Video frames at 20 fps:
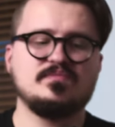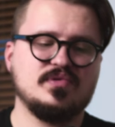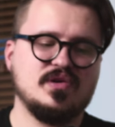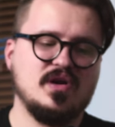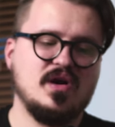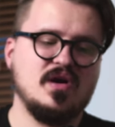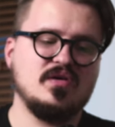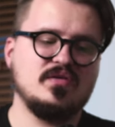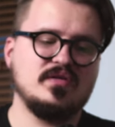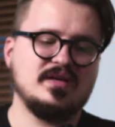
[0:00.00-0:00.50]

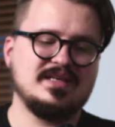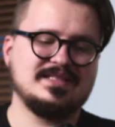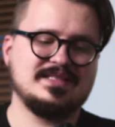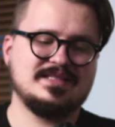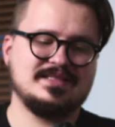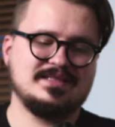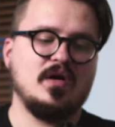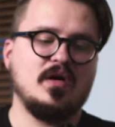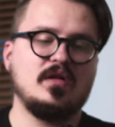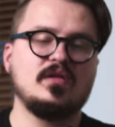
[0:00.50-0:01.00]
Pro
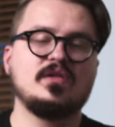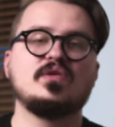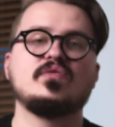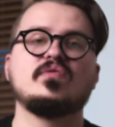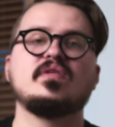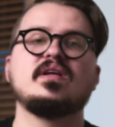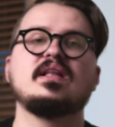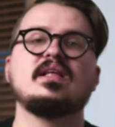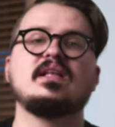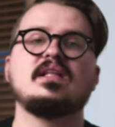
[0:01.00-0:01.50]
is all you
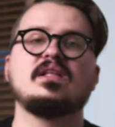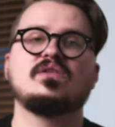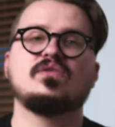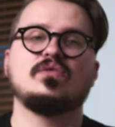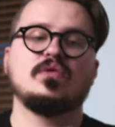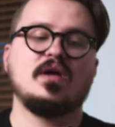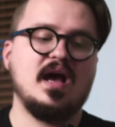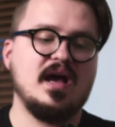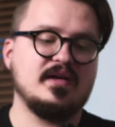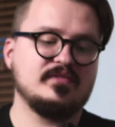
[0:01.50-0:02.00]
really need
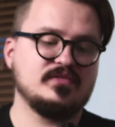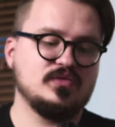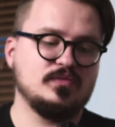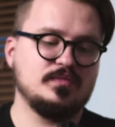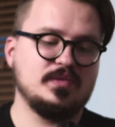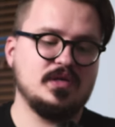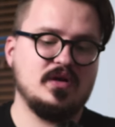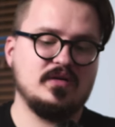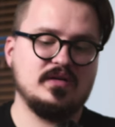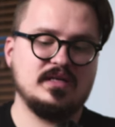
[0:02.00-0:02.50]
to have, to
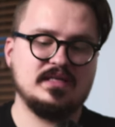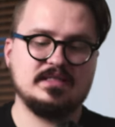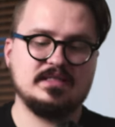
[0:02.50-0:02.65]
be honest.